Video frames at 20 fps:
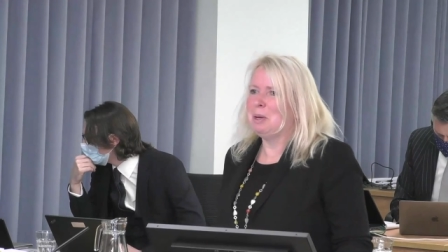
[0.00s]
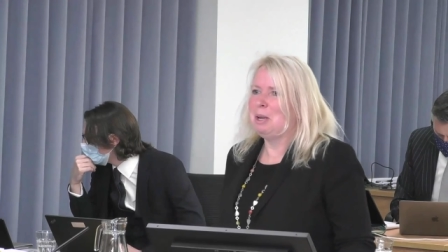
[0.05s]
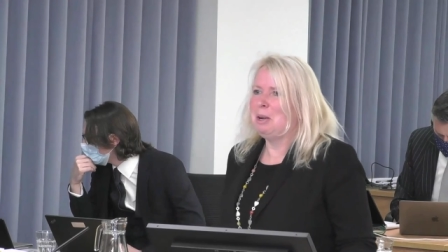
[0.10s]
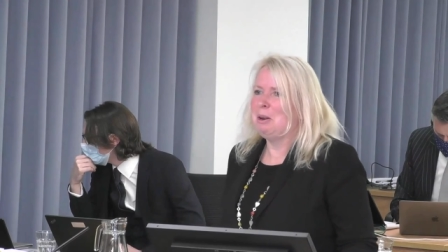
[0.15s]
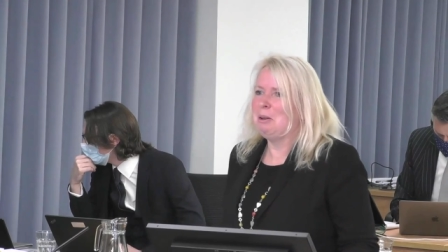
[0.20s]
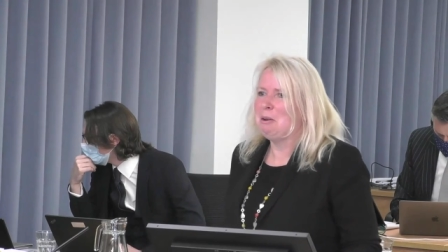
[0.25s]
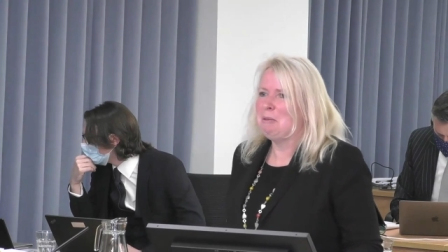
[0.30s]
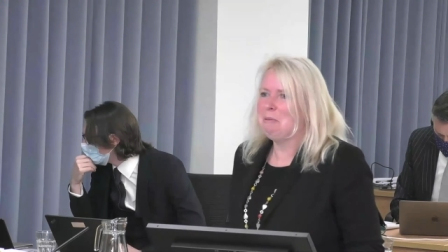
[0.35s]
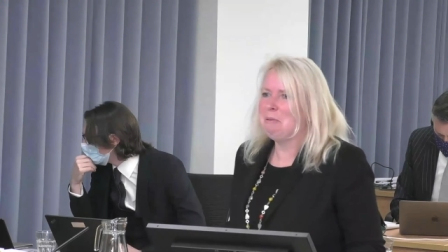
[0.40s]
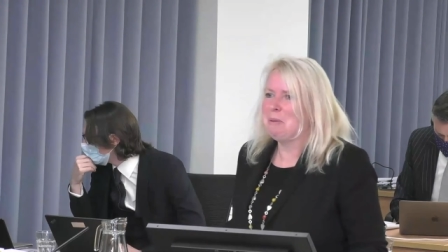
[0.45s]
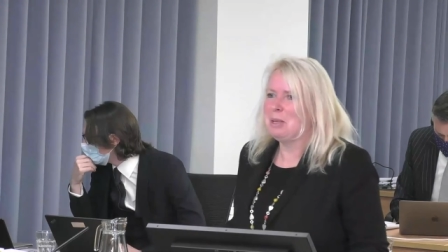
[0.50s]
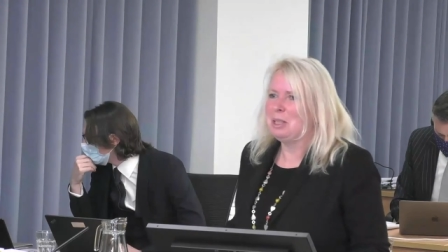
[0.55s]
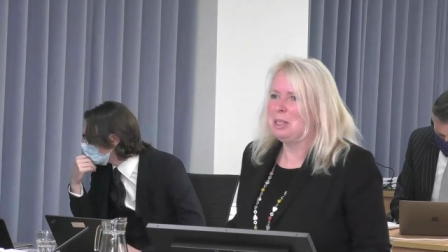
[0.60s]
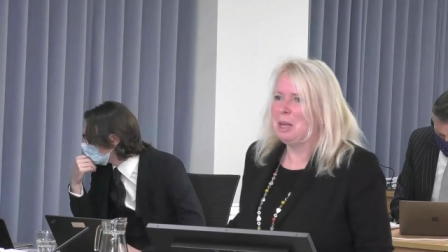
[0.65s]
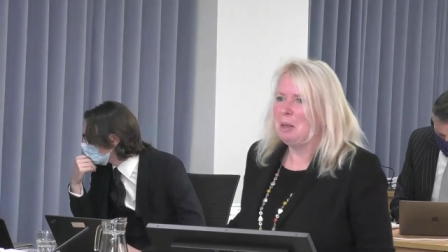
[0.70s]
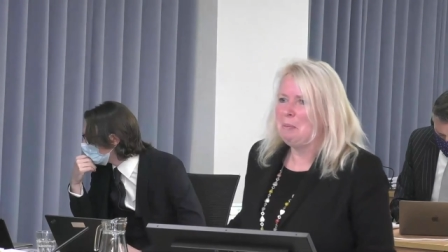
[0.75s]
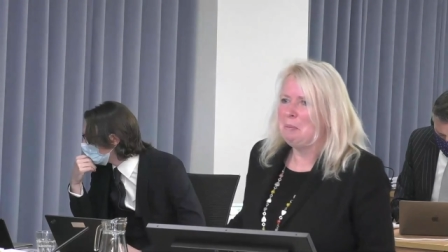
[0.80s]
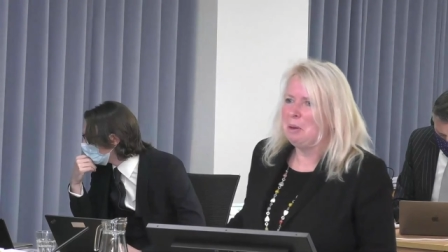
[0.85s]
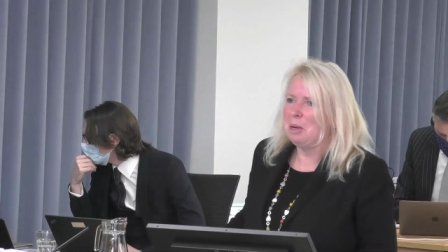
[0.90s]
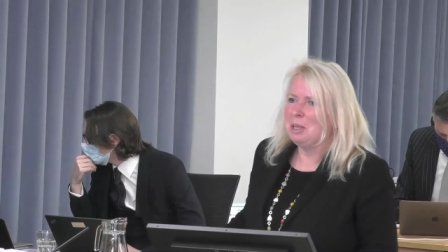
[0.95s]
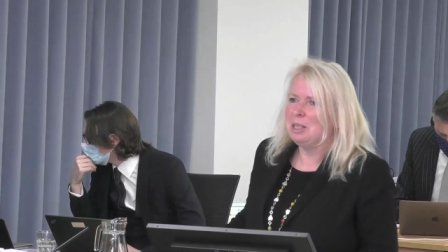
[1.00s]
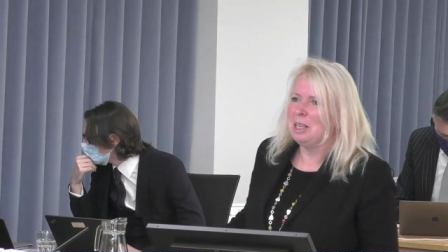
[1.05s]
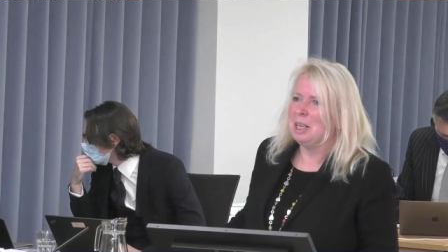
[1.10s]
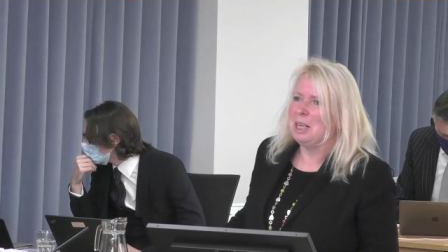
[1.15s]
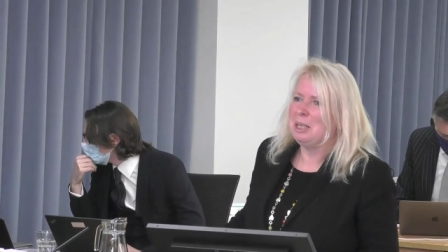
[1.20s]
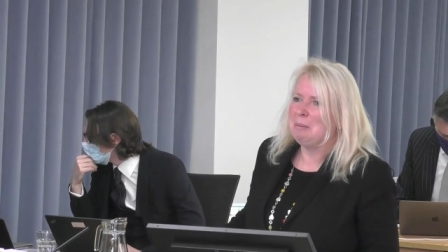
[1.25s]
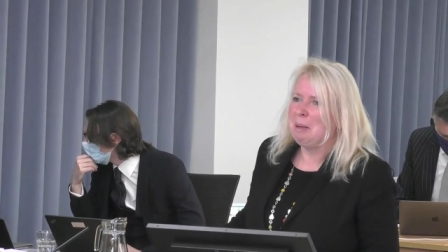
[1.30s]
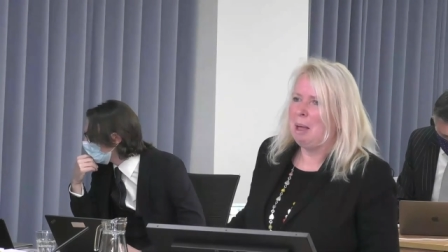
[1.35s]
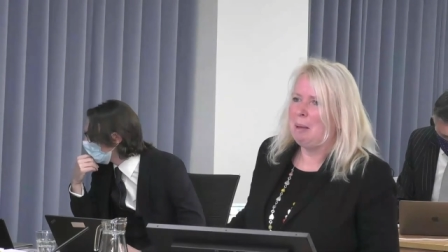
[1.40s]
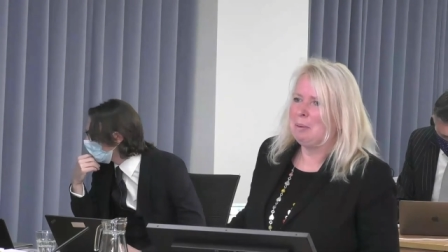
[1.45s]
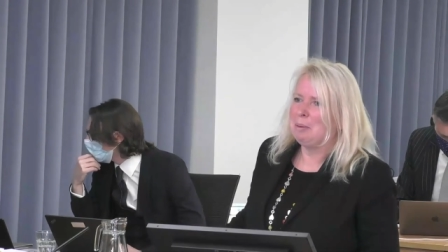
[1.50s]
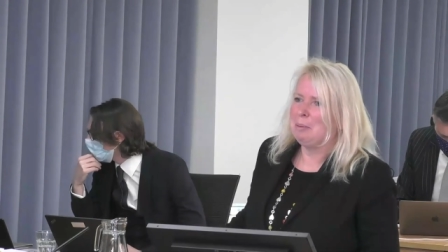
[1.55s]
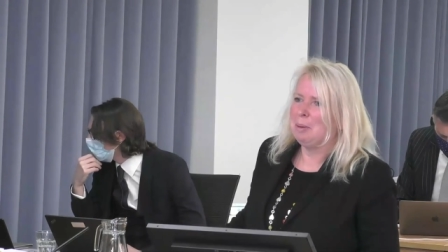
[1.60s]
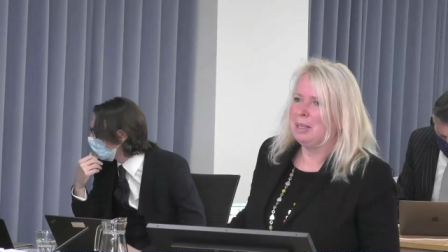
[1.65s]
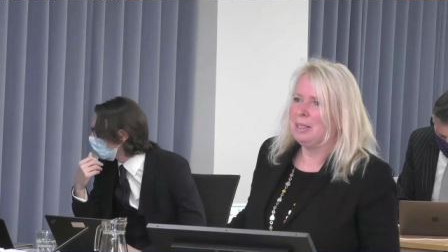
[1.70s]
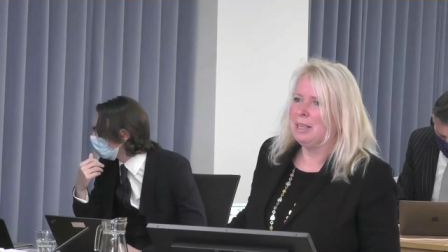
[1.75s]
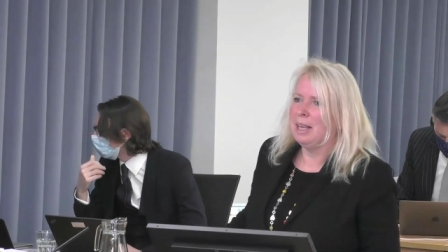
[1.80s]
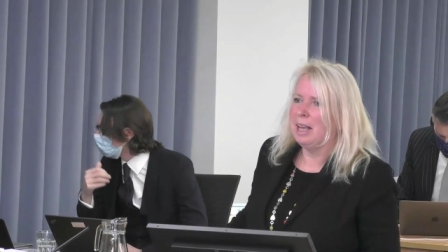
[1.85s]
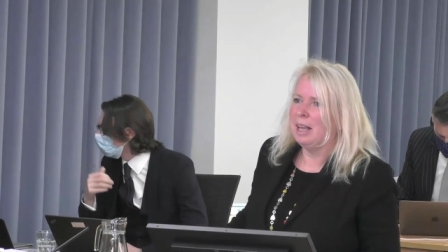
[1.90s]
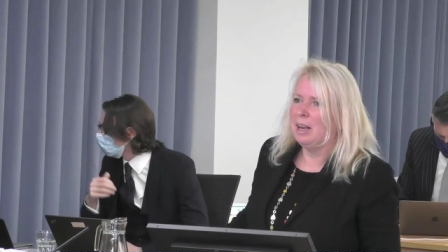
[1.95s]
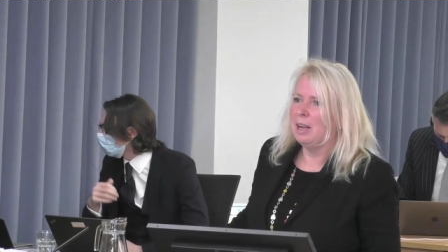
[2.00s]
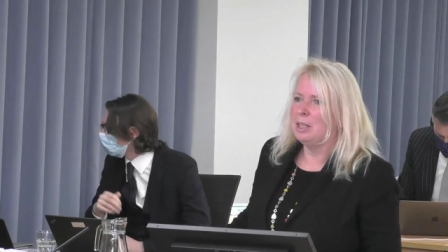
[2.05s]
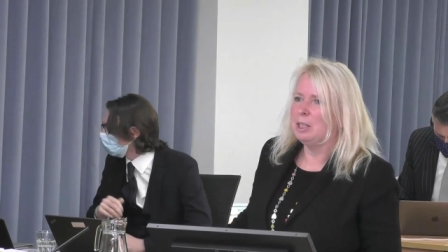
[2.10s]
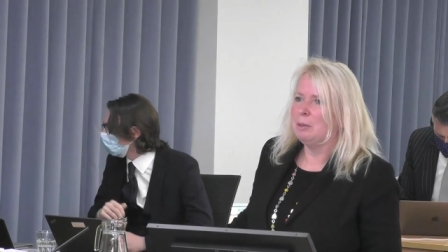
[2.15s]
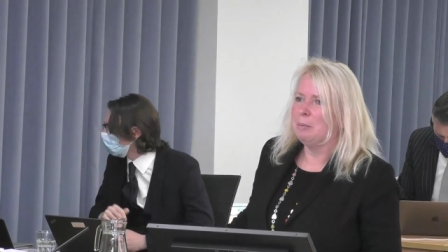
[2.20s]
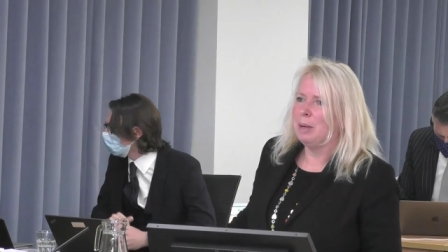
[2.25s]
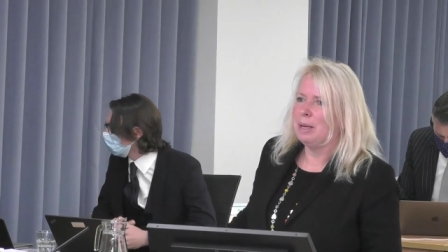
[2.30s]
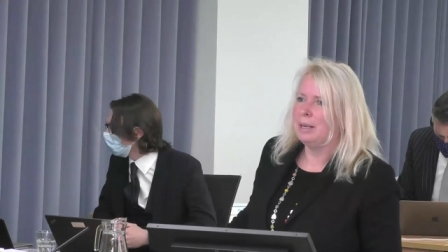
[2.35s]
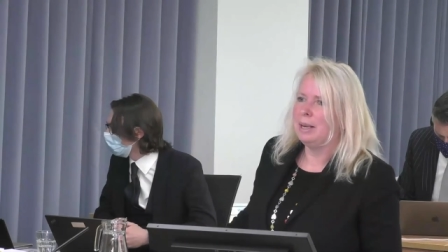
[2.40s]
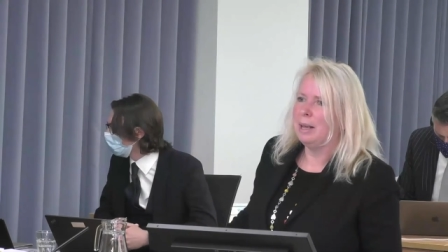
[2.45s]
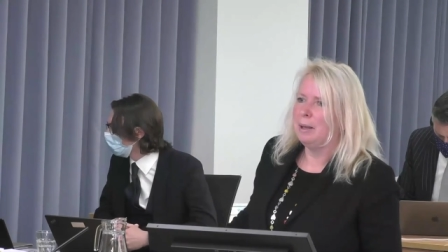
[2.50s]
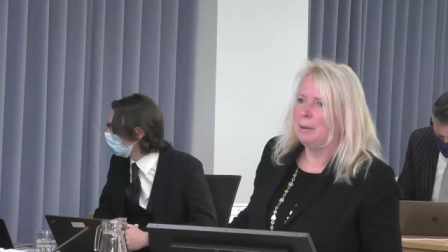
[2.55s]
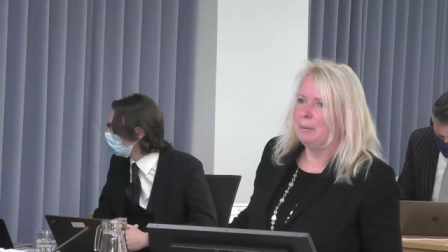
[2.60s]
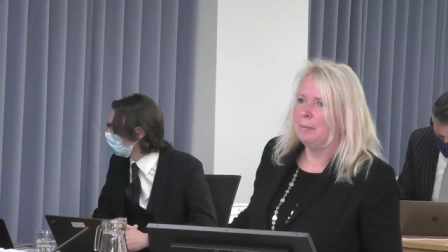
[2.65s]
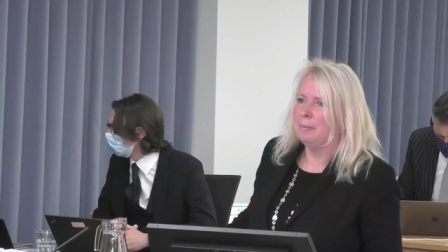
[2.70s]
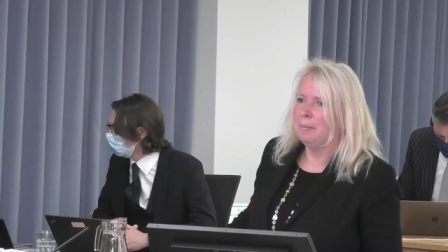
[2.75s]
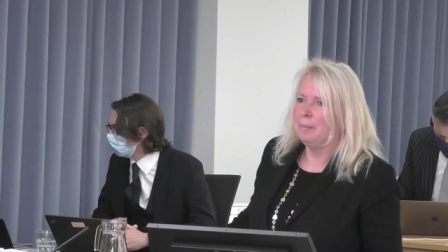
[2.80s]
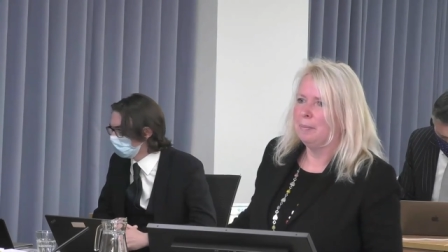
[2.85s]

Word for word: one o'clock, for which I apologise. Perhaps we could take our lunch break now.